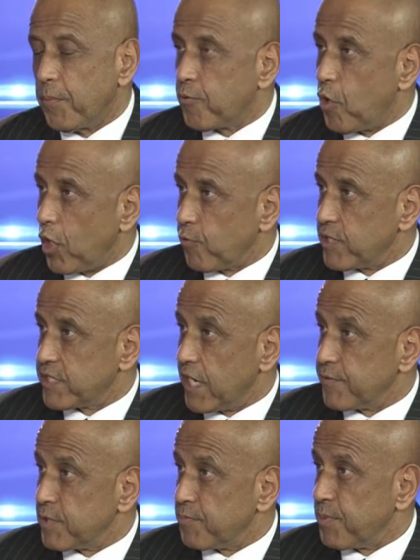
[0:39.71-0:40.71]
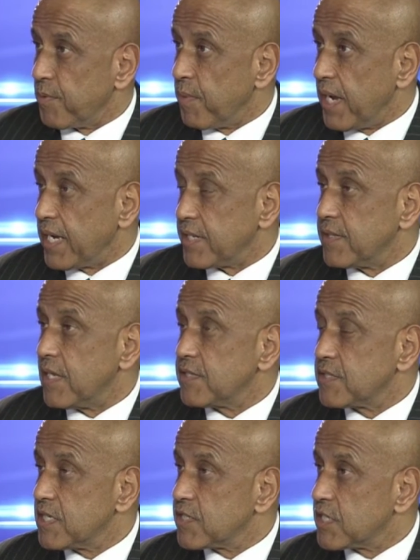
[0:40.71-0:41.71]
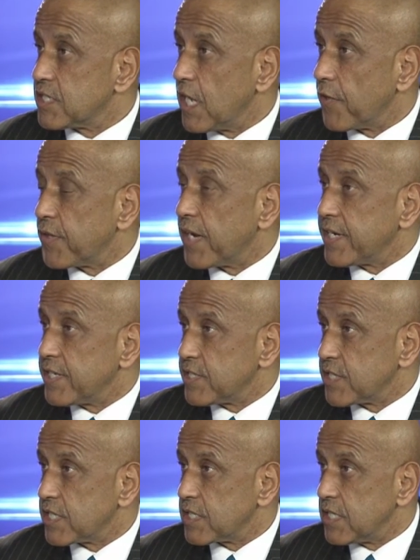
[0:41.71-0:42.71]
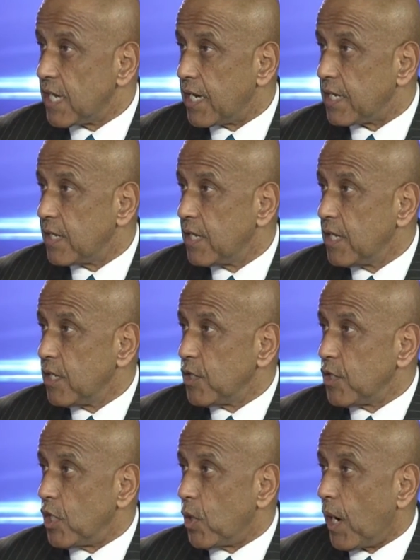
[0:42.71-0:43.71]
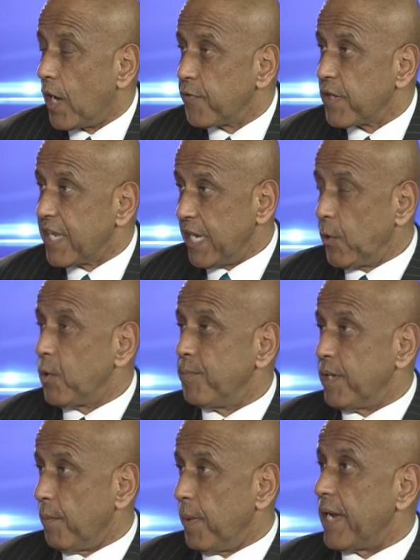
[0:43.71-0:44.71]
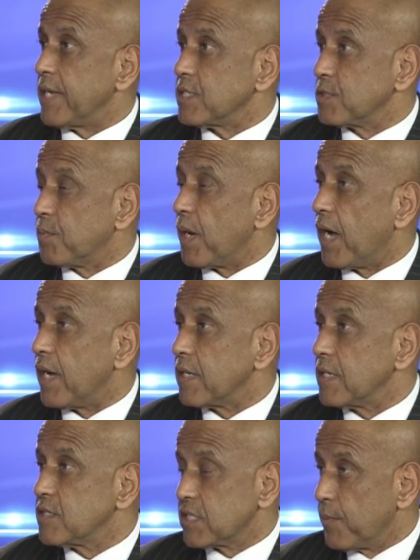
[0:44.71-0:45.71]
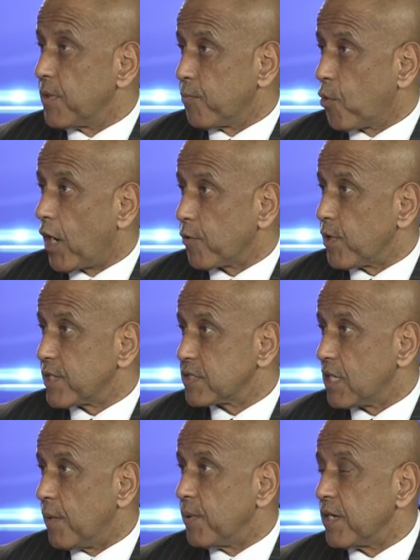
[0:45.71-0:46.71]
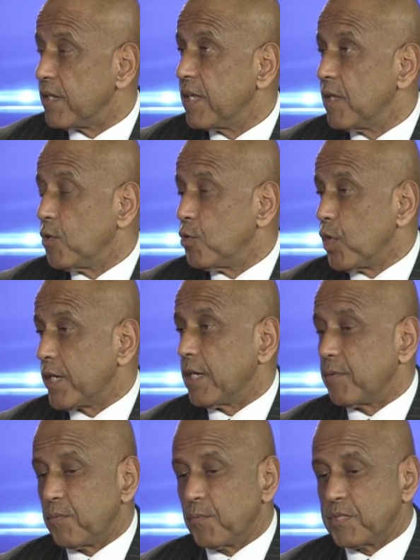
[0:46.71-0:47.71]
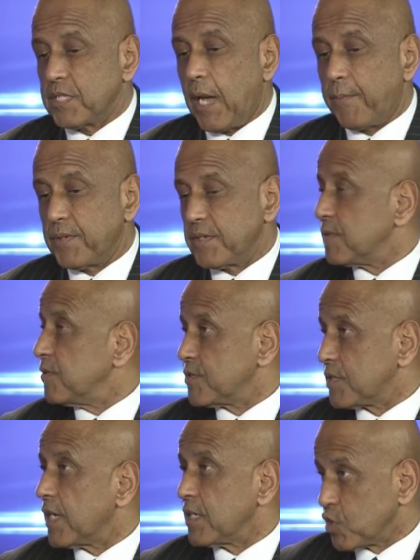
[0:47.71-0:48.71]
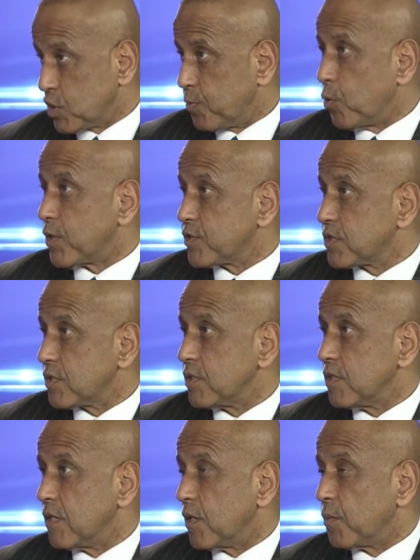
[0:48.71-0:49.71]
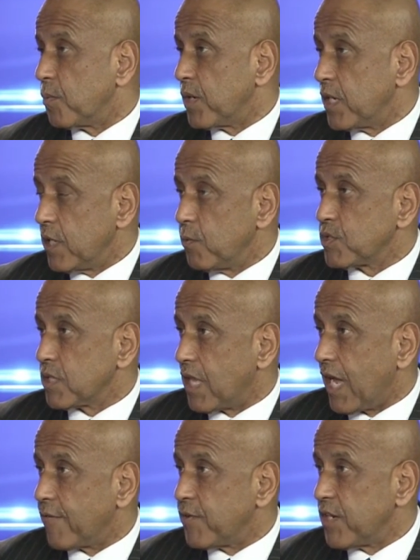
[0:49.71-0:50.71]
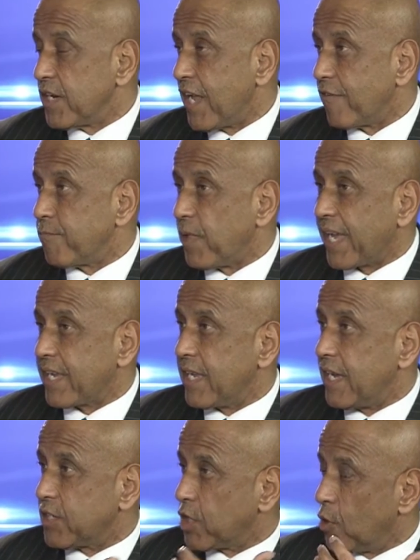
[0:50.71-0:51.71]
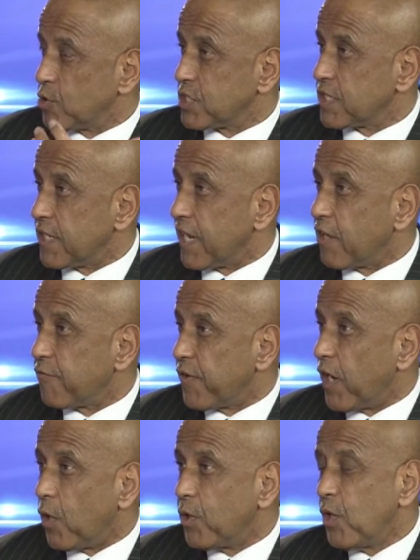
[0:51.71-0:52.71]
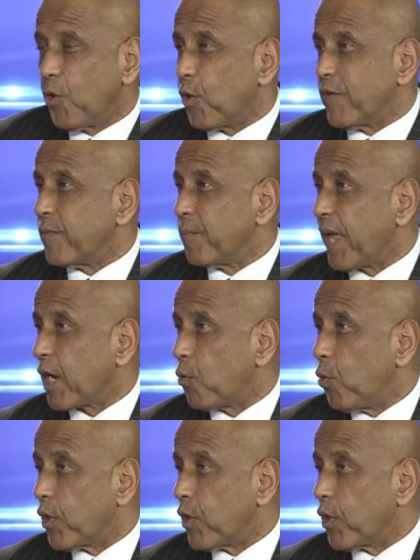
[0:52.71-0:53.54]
the progress that has been made since his death in 1968. You know, I think he would be amazed by some of the progress. I mean, look at what's happened, let's say, in sports. You know, when he was alive, you didn't have black head coaches in the NFL or even black